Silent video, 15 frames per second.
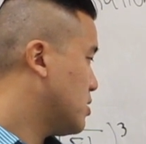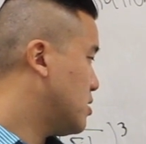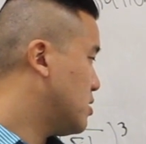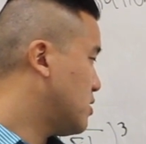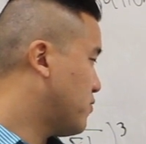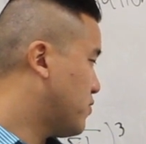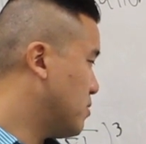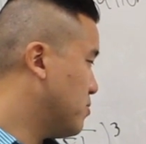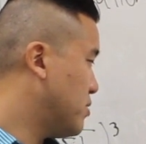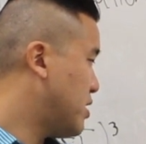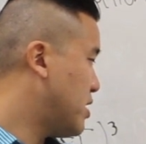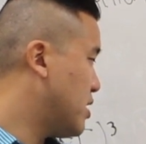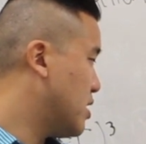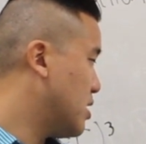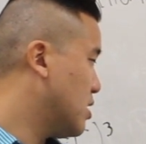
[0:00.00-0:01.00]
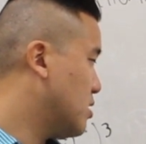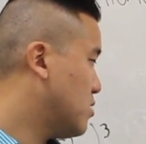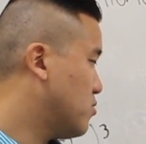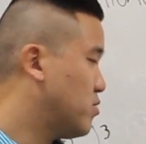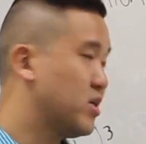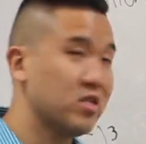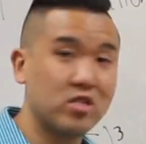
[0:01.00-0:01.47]
And then from
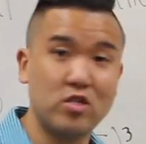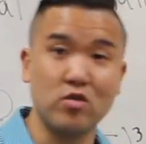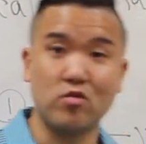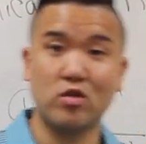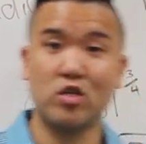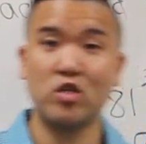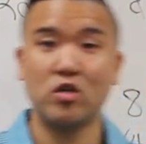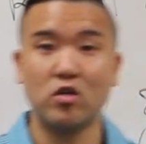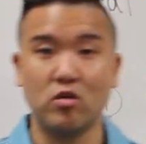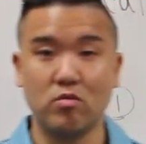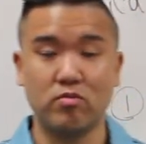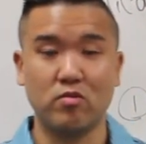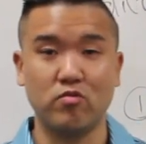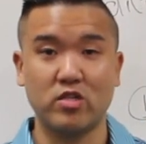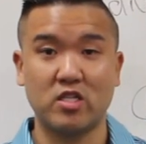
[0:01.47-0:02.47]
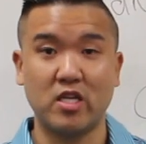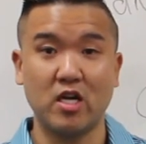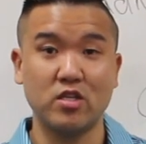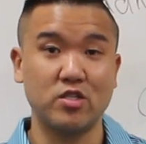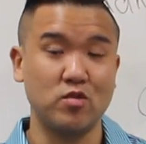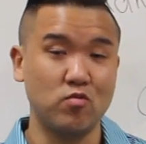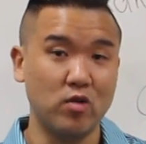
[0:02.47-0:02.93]
there, you get 2 cubed, which
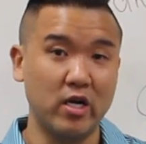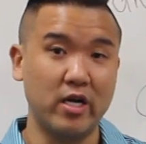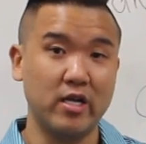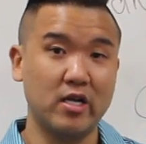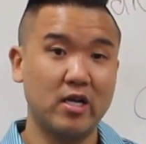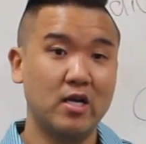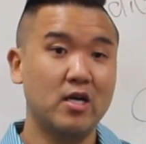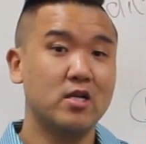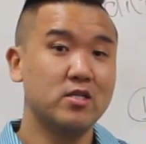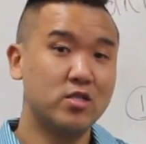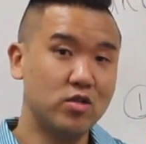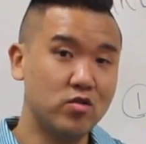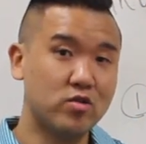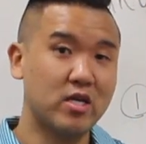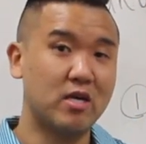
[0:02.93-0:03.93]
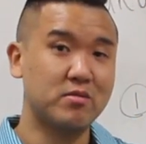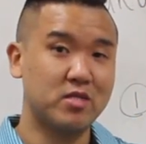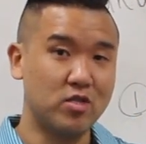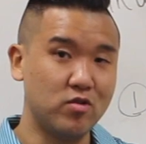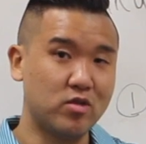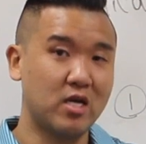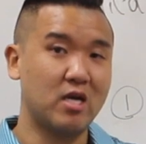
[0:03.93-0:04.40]
tells you what? 2 times
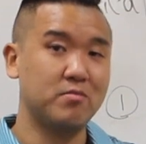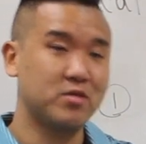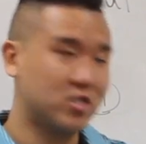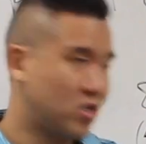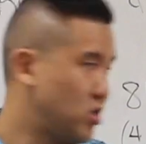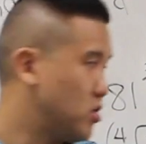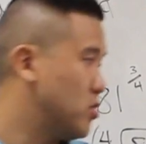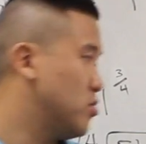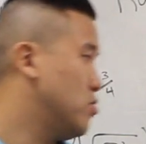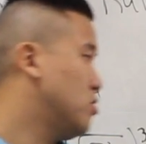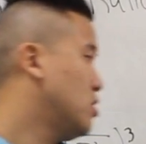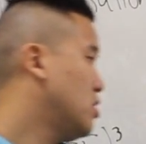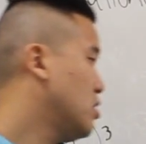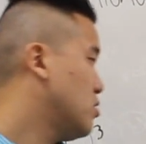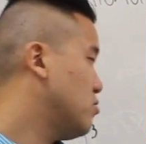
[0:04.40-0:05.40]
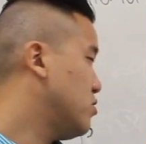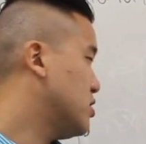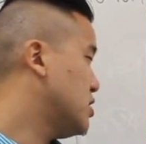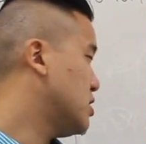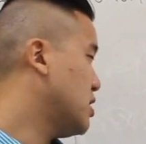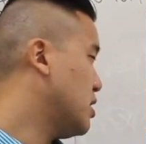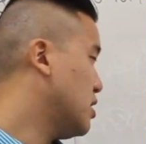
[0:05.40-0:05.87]
2 times 2,
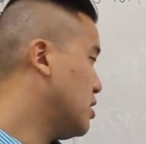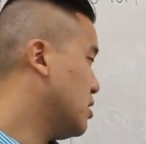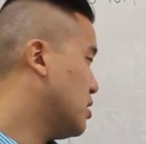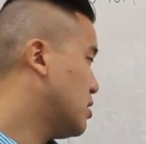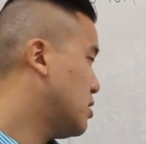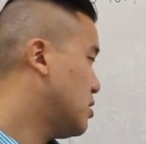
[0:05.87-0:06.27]
which is 8.